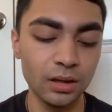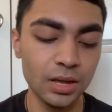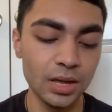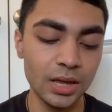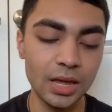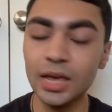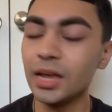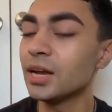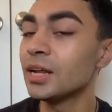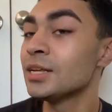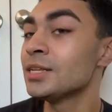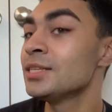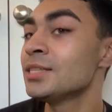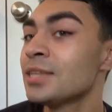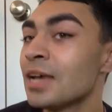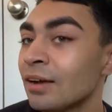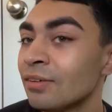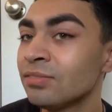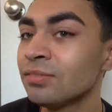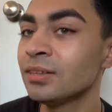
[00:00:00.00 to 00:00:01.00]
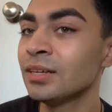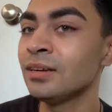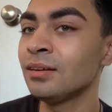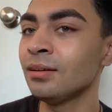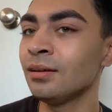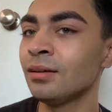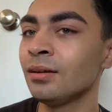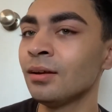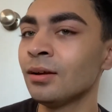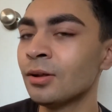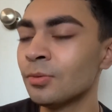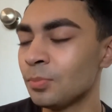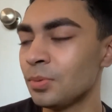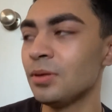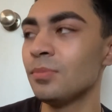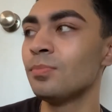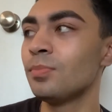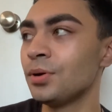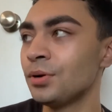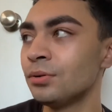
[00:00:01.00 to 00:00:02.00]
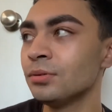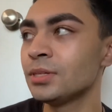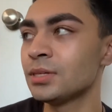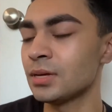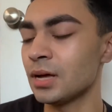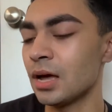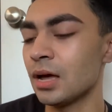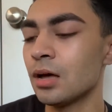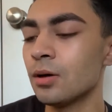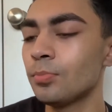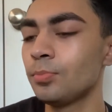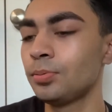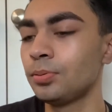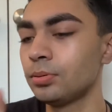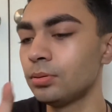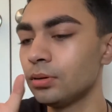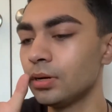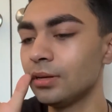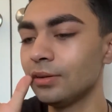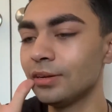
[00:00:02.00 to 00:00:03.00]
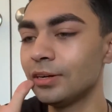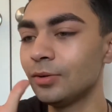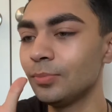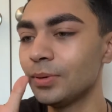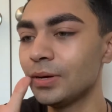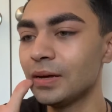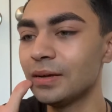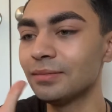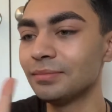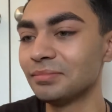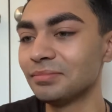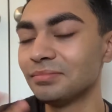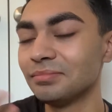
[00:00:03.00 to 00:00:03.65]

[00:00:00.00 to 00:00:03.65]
And it definitely needed to be built up a little bit.